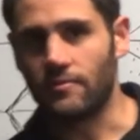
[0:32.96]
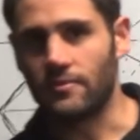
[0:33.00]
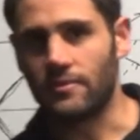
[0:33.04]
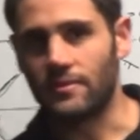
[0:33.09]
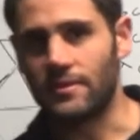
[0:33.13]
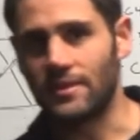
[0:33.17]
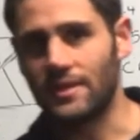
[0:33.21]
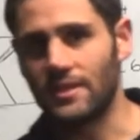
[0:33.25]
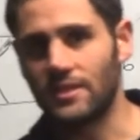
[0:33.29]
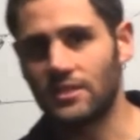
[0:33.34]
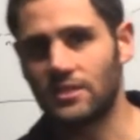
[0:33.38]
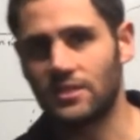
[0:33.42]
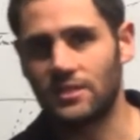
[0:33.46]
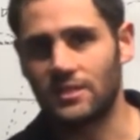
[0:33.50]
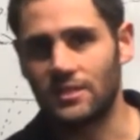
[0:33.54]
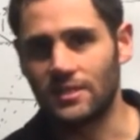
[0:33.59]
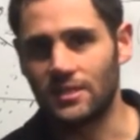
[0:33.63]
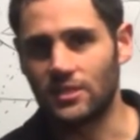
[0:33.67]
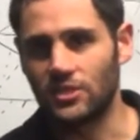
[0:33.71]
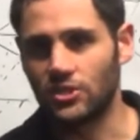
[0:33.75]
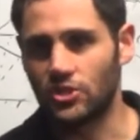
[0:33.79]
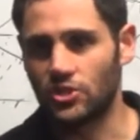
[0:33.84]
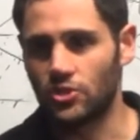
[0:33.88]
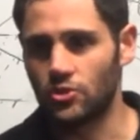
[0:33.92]
this
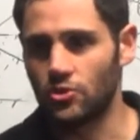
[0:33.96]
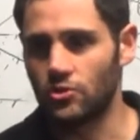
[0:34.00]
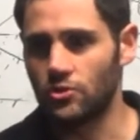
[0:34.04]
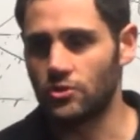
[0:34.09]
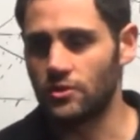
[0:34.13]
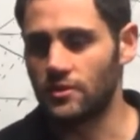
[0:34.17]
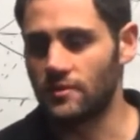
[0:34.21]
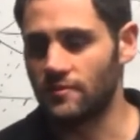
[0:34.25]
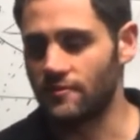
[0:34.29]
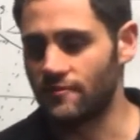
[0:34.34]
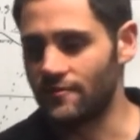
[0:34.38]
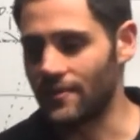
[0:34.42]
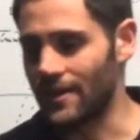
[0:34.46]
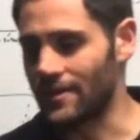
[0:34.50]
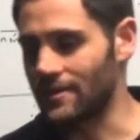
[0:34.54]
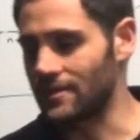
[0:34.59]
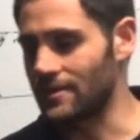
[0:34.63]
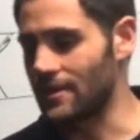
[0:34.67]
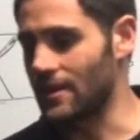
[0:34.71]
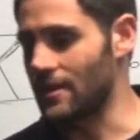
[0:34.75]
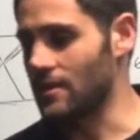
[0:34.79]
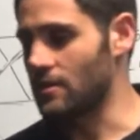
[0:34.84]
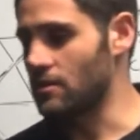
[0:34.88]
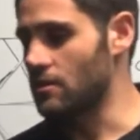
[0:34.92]
is due to the fact
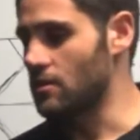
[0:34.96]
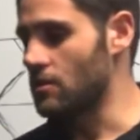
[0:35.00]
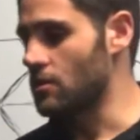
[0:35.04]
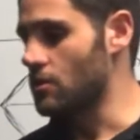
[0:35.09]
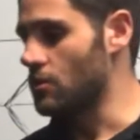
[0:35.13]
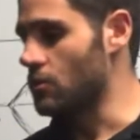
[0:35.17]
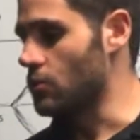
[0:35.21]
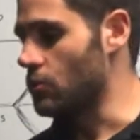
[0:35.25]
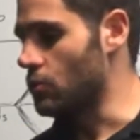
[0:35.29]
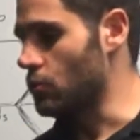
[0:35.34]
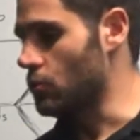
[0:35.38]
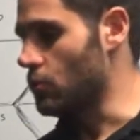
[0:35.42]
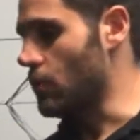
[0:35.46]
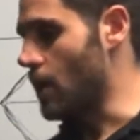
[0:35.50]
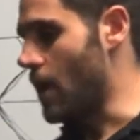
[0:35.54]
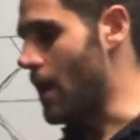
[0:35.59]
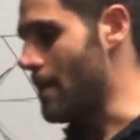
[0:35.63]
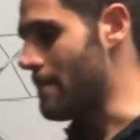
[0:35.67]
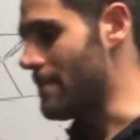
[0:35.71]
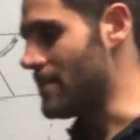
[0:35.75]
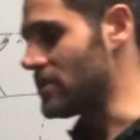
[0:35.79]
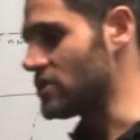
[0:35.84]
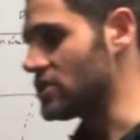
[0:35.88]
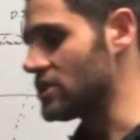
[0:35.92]
that
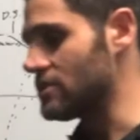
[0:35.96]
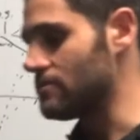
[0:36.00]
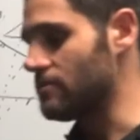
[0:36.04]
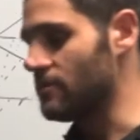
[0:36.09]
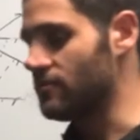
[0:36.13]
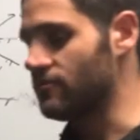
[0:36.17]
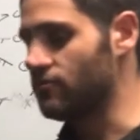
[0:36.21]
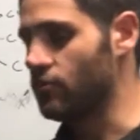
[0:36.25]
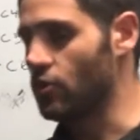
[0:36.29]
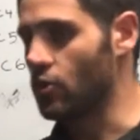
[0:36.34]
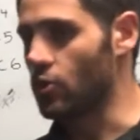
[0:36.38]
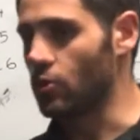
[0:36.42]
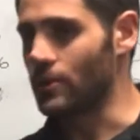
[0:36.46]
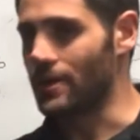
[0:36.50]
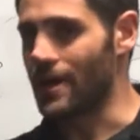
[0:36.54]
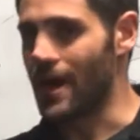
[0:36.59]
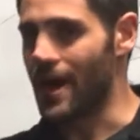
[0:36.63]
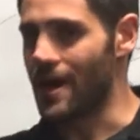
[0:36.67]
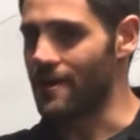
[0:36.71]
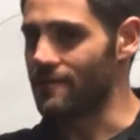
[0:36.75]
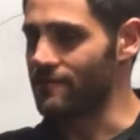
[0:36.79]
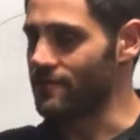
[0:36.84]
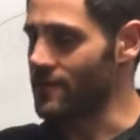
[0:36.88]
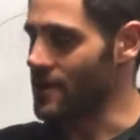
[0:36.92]
I mentioned before, we
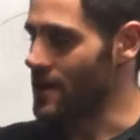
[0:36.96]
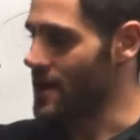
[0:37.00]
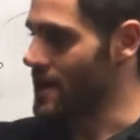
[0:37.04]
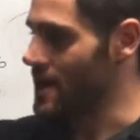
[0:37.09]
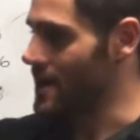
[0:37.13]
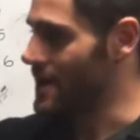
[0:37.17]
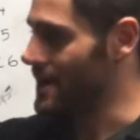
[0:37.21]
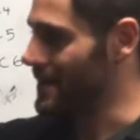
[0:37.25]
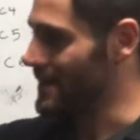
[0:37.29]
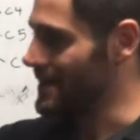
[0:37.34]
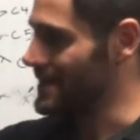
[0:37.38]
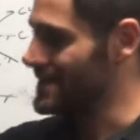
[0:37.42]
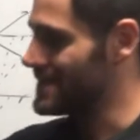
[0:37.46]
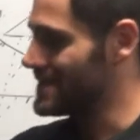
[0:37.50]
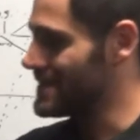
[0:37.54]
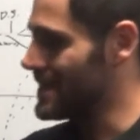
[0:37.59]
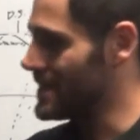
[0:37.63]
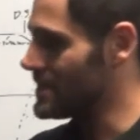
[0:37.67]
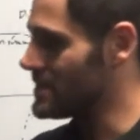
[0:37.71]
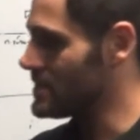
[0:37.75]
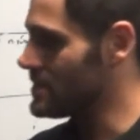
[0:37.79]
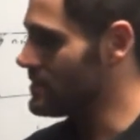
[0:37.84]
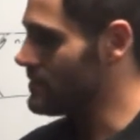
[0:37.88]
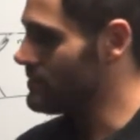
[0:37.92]
have an
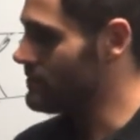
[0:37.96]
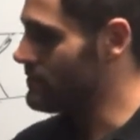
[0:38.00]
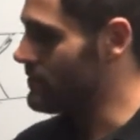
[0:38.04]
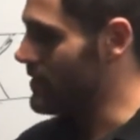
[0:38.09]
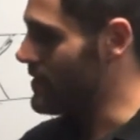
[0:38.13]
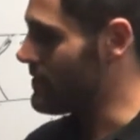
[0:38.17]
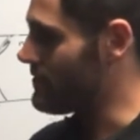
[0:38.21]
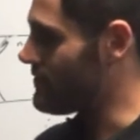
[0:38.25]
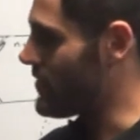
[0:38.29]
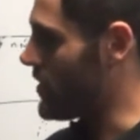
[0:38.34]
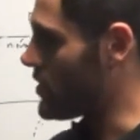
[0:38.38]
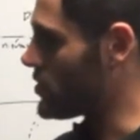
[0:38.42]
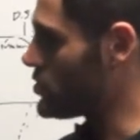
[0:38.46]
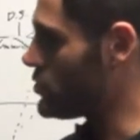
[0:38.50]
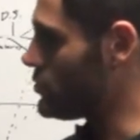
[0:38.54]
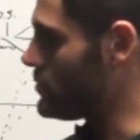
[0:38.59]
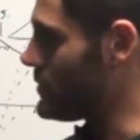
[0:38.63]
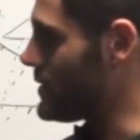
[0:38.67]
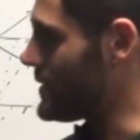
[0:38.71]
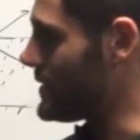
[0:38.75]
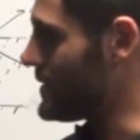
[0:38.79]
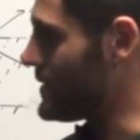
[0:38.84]
extensive functional and